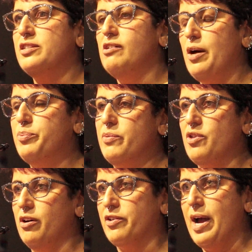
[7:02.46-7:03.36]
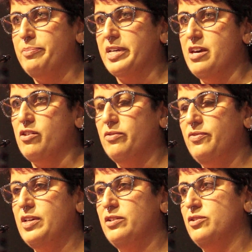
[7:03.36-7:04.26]
They'll help you with all your application
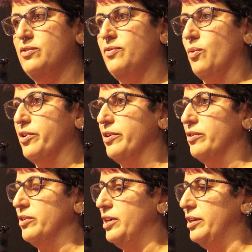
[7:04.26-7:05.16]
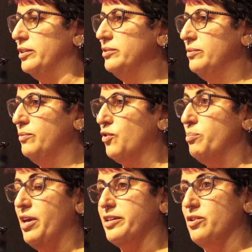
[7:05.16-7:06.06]
fees for your for
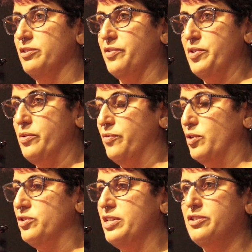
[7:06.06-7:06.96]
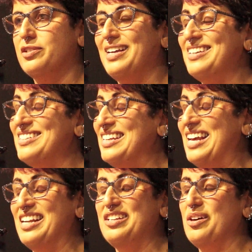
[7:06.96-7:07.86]
applying to all different universities, because that is
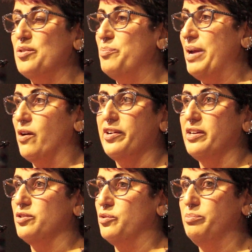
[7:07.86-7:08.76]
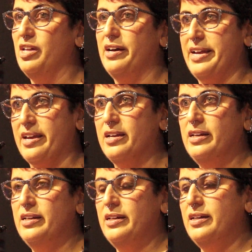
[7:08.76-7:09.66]
again another barrier to applying.
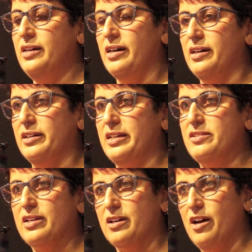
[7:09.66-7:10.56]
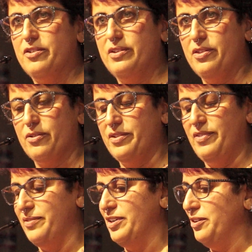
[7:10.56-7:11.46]
It's like $135,
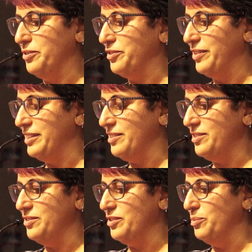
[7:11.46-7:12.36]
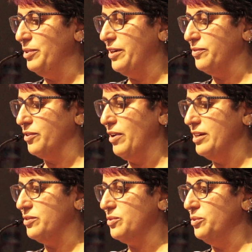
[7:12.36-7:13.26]
right, to apply for
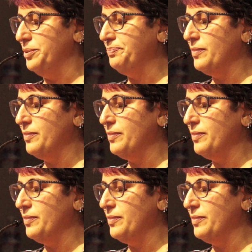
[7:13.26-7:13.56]
grad school.